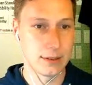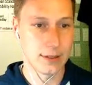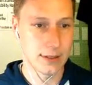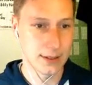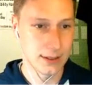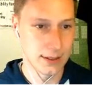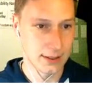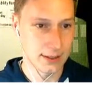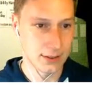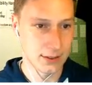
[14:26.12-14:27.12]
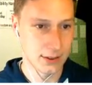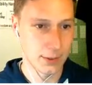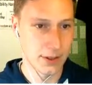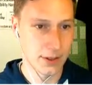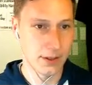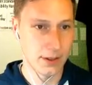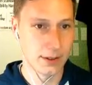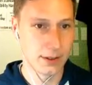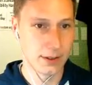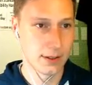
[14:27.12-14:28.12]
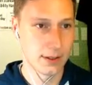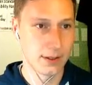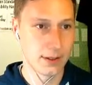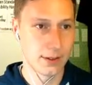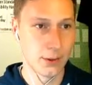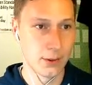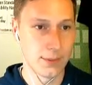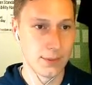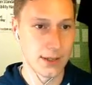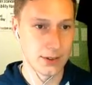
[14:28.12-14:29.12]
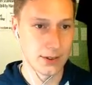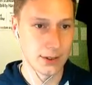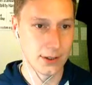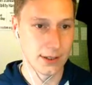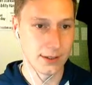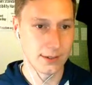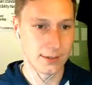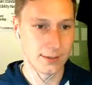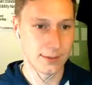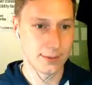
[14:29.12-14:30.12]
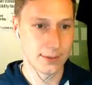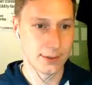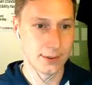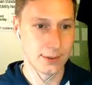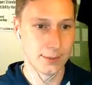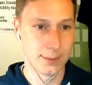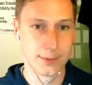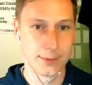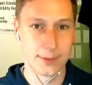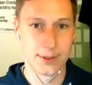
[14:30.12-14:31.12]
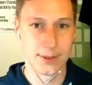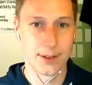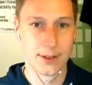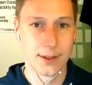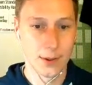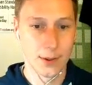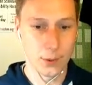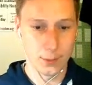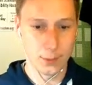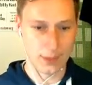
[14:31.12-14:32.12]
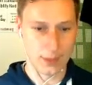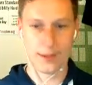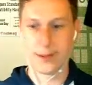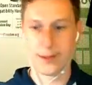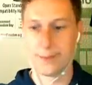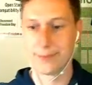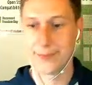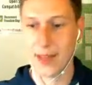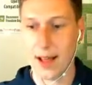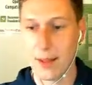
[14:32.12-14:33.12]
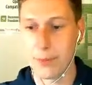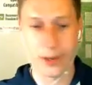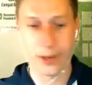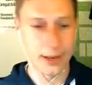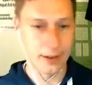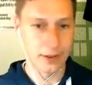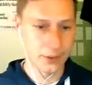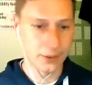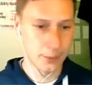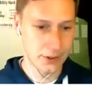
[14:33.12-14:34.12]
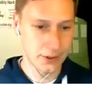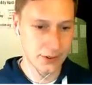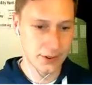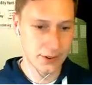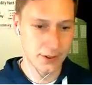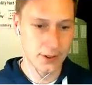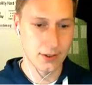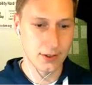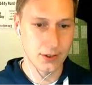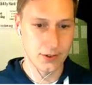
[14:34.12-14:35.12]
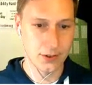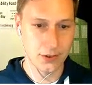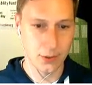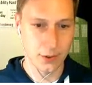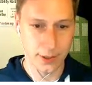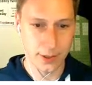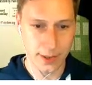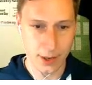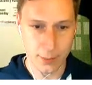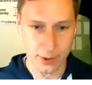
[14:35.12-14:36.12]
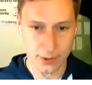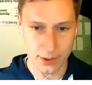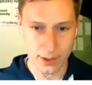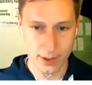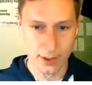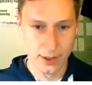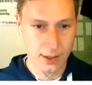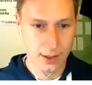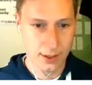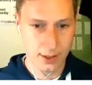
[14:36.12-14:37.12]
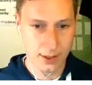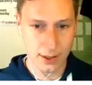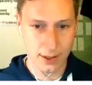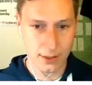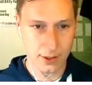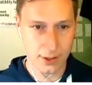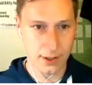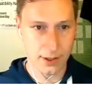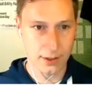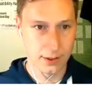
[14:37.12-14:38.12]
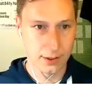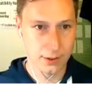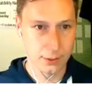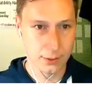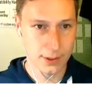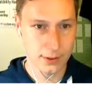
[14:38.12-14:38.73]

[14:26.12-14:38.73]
Yeah, somewhere there. Nope, that's not it. Oh, well, I'll put it in afterwards. I'll just show it now because I think I have it here as well.